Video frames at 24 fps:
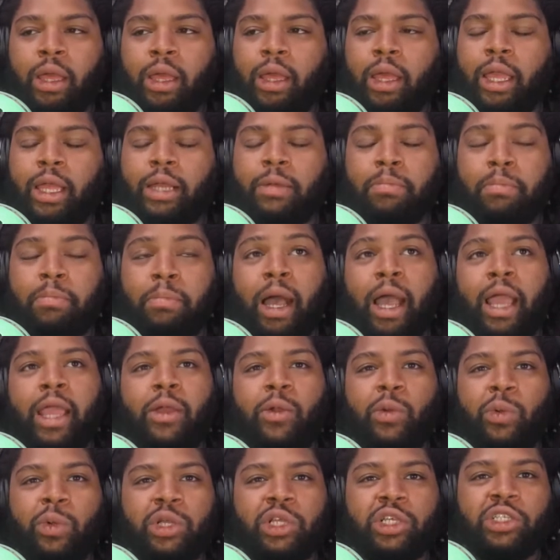and
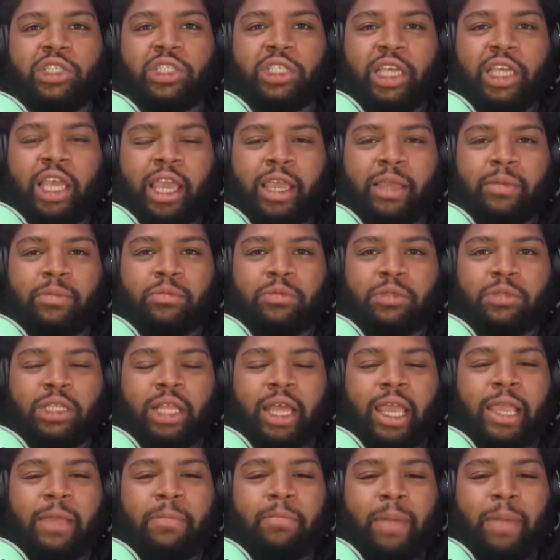Bioware's games
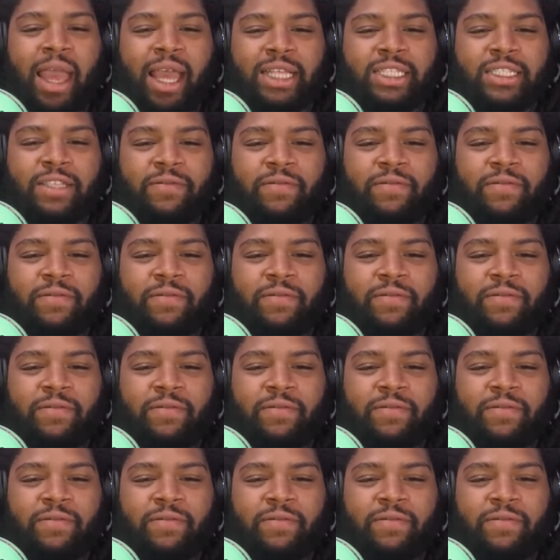like Mass